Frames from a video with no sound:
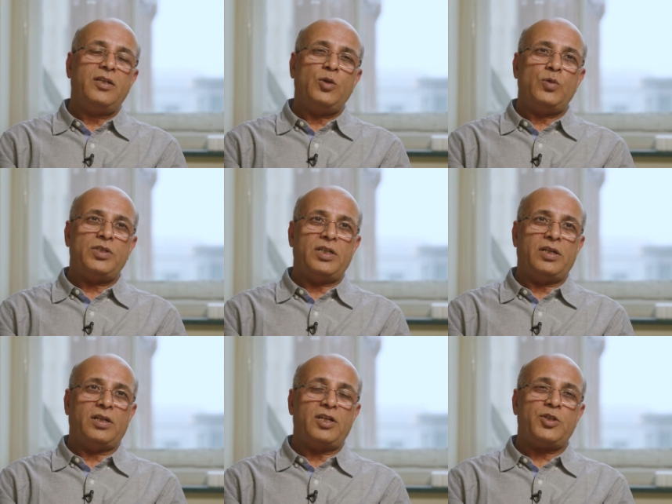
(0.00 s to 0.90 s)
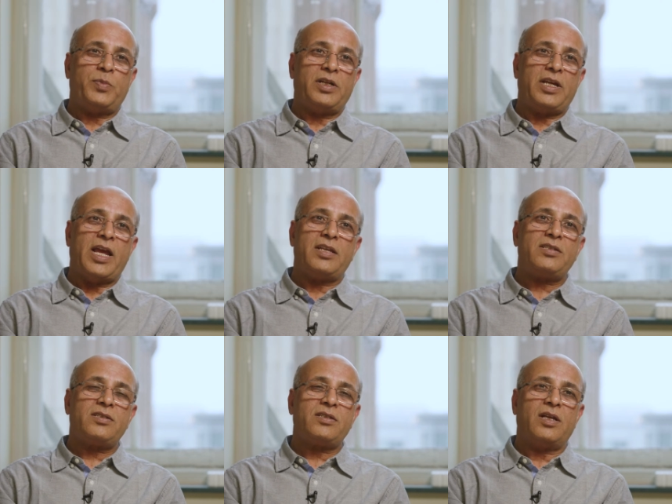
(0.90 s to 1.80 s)
using
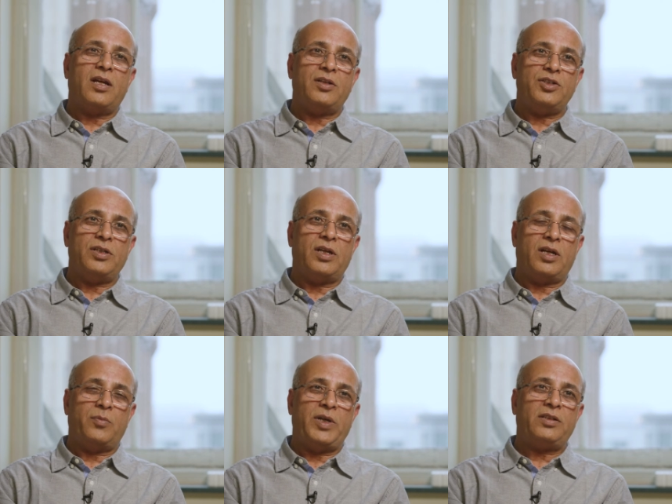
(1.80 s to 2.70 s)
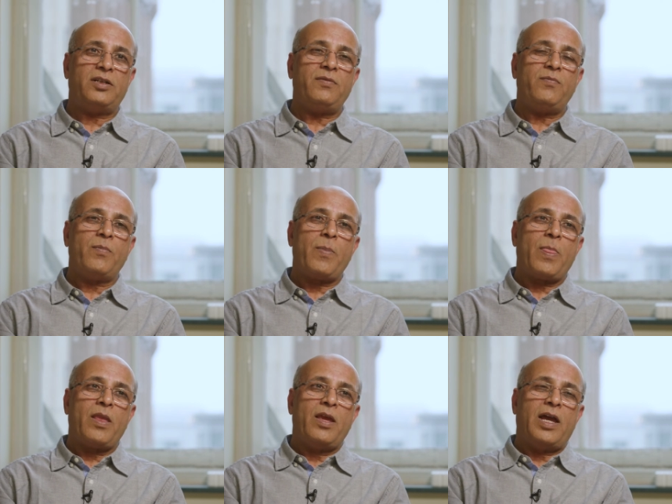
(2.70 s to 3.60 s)
CRISPR-Cas method
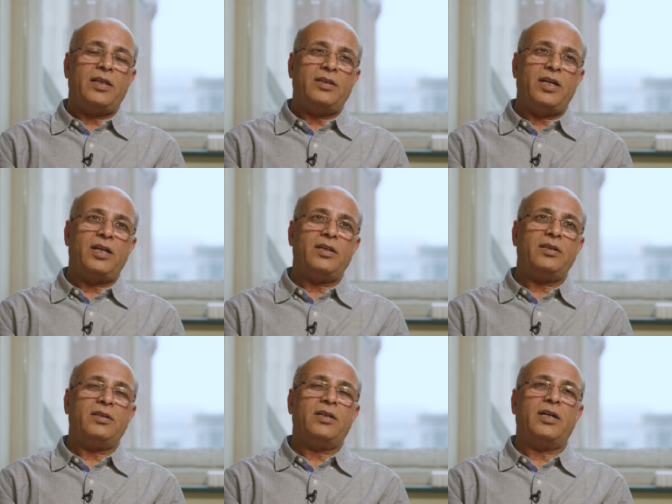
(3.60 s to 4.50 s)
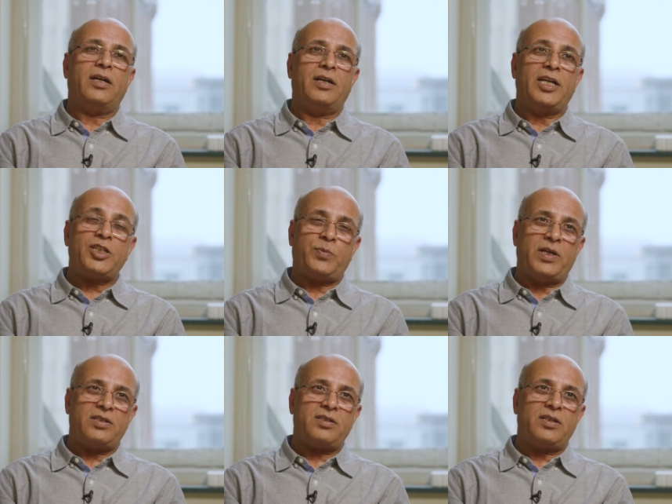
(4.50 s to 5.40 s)
and then uh,
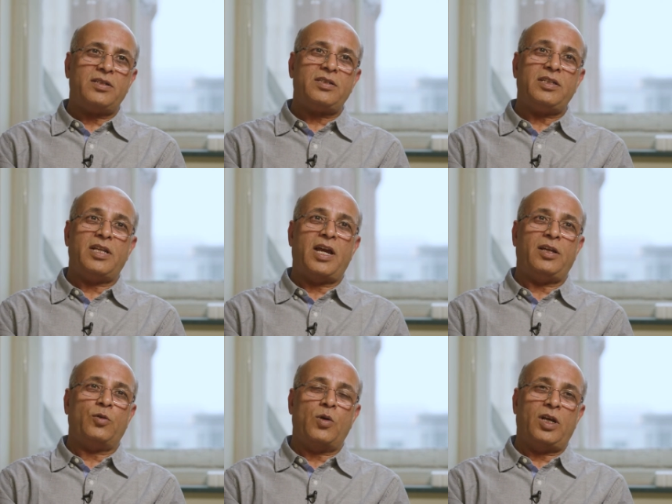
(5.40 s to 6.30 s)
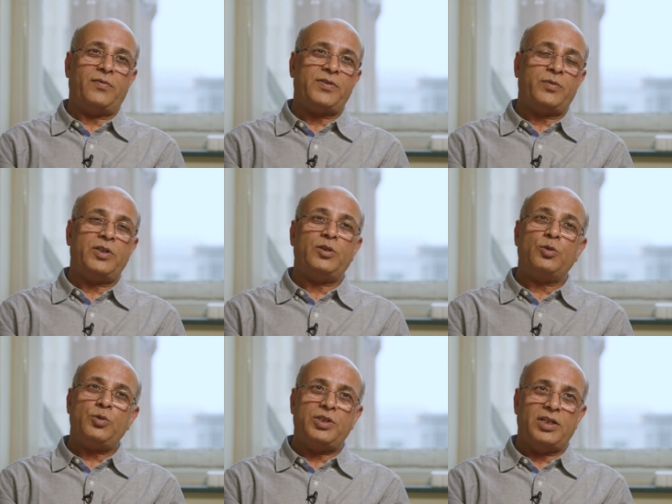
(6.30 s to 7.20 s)
expressed C9 or
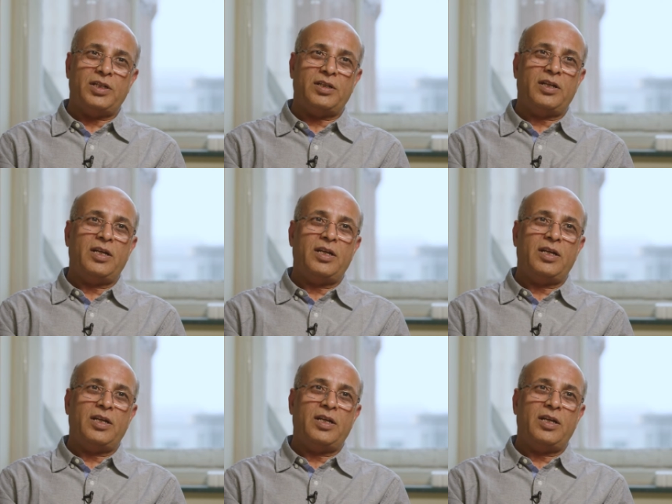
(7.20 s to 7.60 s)
72 gene